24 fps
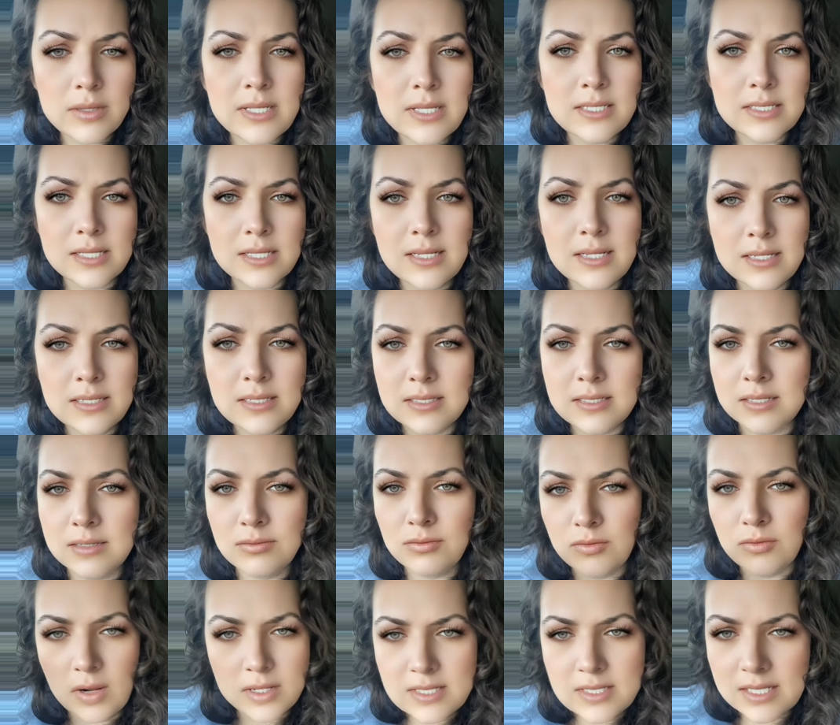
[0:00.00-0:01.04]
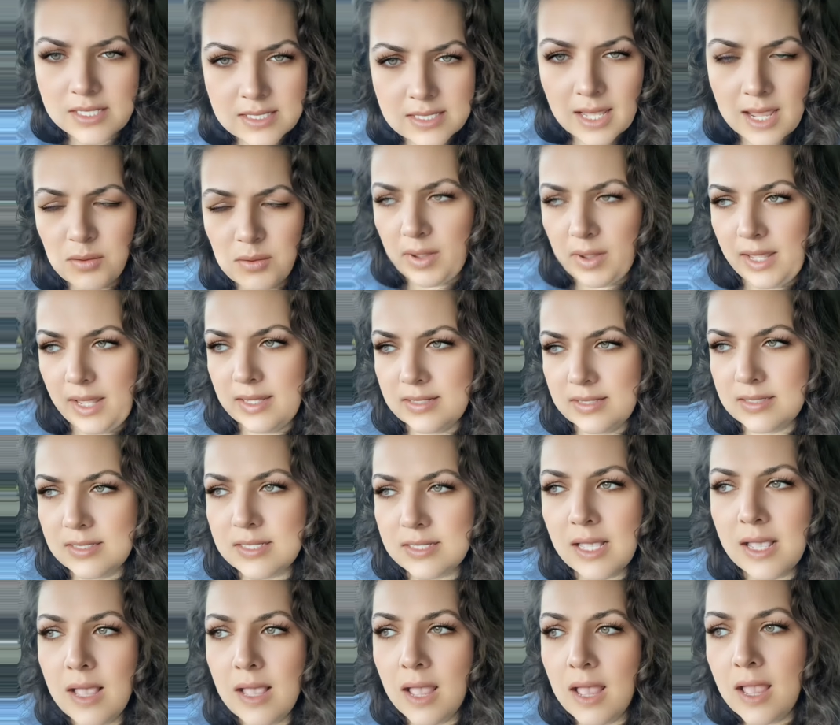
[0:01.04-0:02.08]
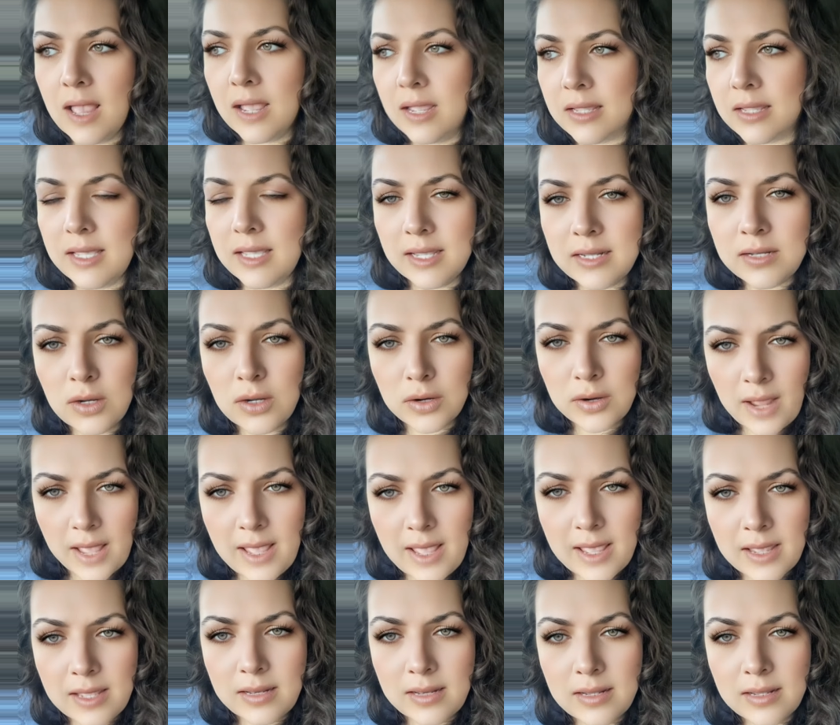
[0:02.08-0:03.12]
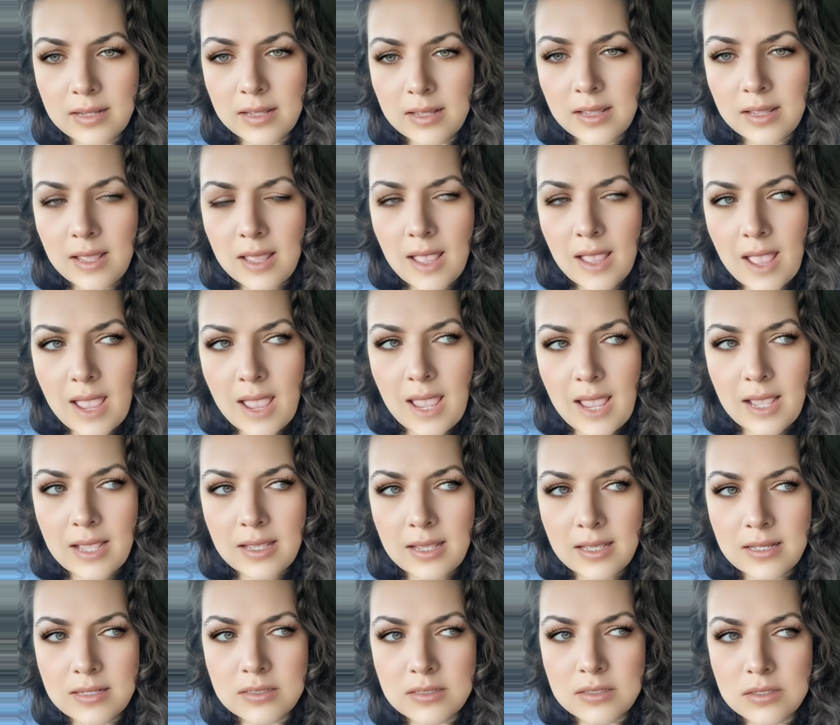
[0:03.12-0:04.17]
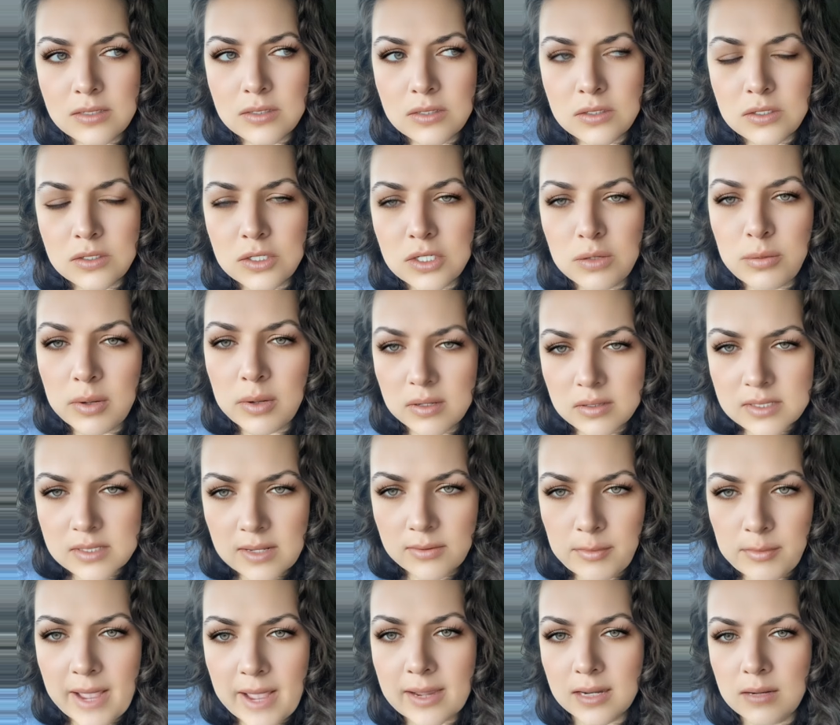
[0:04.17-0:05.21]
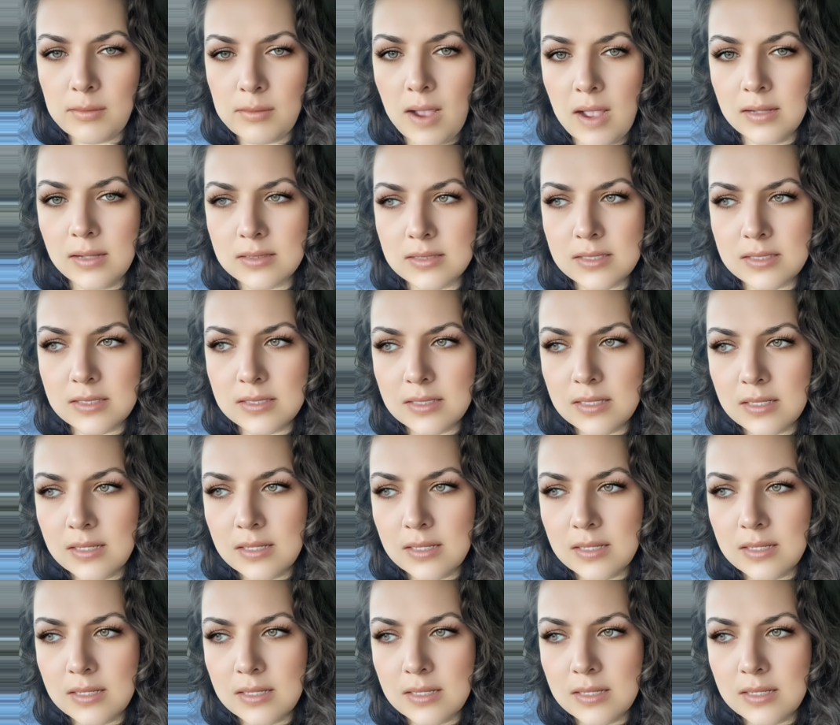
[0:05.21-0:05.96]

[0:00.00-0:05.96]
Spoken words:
these things and runs these campaigns get in her head, and she put herself back in a box.